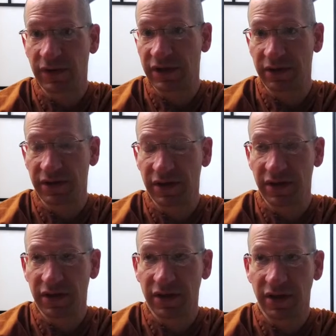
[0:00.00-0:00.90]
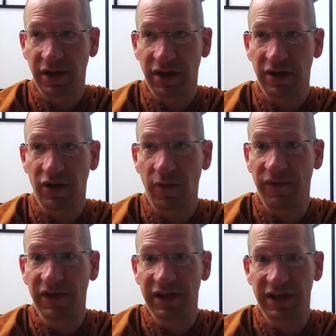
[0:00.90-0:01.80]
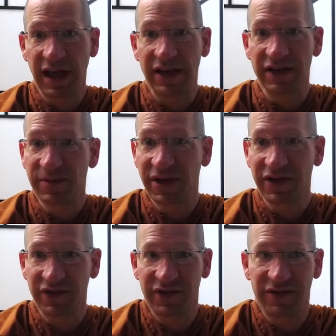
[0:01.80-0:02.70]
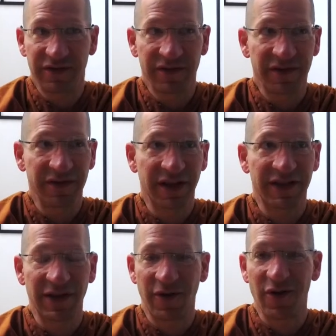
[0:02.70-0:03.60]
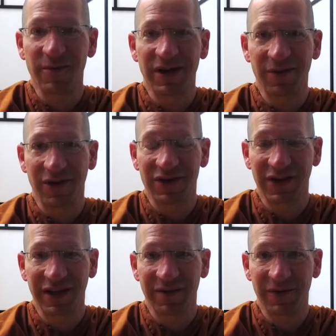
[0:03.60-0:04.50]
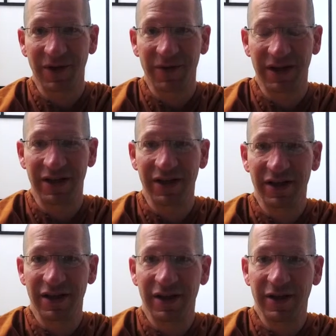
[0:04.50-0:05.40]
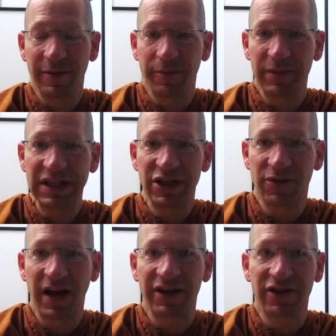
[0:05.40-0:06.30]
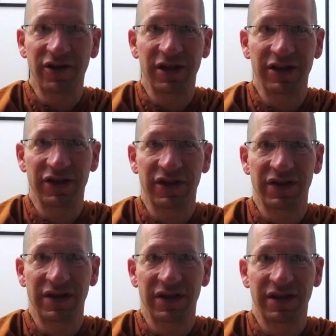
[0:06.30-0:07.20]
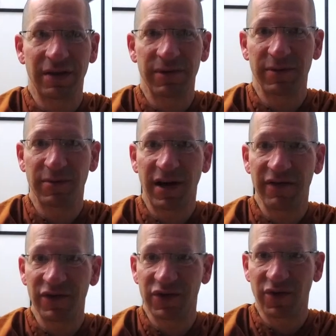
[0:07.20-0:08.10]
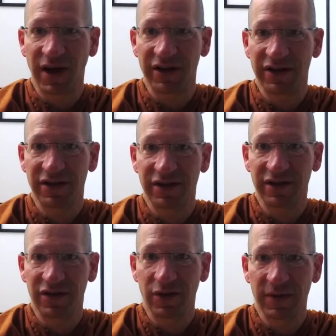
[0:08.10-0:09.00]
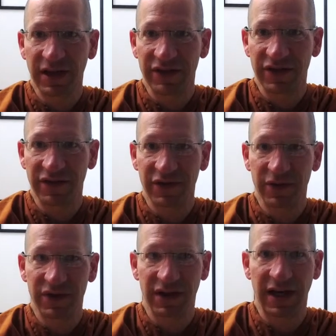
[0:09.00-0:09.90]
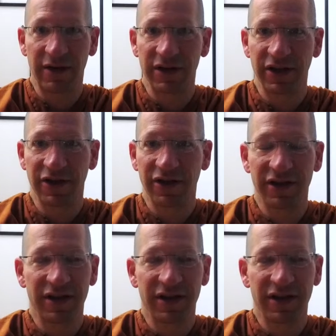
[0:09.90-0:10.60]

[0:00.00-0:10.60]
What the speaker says: And hopefully, yes, because that's how harmony works. Like, we don't want to be tyrannical and just tell people my view is correct and nobody else's view is allowed here.